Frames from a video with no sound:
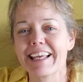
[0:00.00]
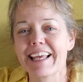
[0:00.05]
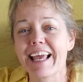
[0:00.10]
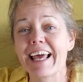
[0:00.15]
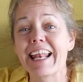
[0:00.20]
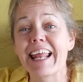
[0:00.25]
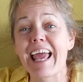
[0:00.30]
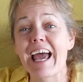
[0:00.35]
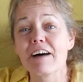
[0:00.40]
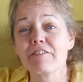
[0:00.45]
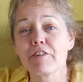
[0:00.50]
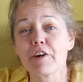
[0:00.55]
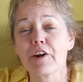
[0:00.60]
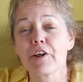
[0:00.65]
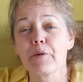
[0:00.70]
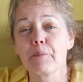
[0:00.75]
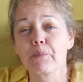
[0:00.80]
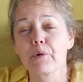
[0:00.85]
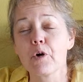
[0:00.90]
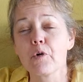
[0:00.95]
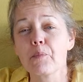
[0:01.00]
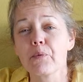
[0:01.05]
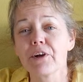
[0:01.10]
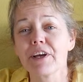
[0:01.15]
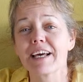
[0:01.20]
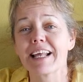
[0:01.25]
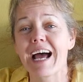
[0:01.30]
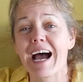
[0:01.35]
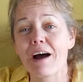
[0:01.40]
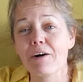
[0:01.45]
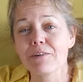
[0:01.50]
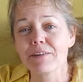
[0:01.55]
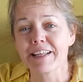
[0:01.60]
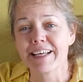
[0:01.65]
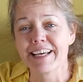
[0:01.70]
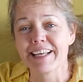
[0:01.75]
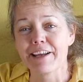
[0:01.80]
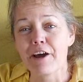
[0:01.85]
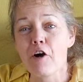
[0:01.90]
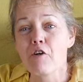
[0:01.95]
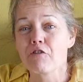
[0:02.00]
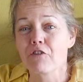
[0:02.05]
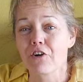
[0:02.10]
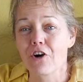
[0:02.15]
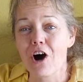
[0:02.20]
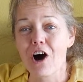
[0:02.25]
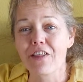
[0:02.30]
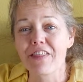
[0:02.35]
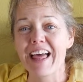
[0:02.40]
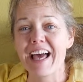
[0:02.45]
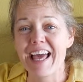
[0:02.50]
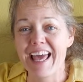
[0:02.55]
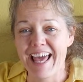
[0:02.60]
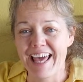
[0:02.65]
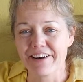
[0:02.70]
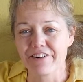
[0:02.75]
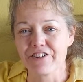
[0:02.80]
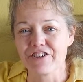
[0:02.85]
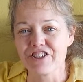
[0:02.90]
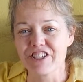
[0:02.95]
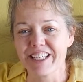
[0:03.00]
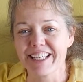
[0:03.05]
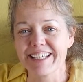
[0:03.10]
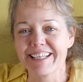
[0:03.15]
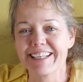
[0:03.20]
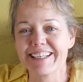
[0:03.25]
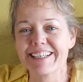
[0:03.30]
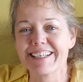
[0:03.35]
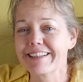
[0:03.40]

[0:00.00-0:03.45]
and have an appropriate outlet for all that energy.